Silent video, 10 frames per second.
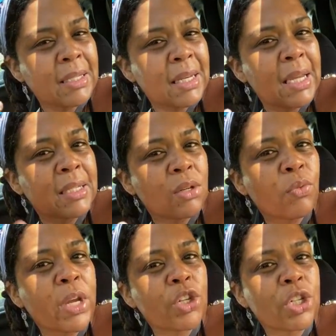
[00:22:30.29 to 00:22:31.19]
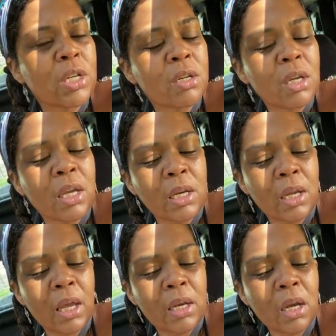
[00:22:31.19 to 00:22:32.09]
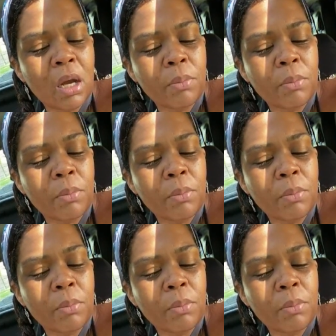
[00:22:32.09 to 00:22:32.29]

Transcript: as nice and rich and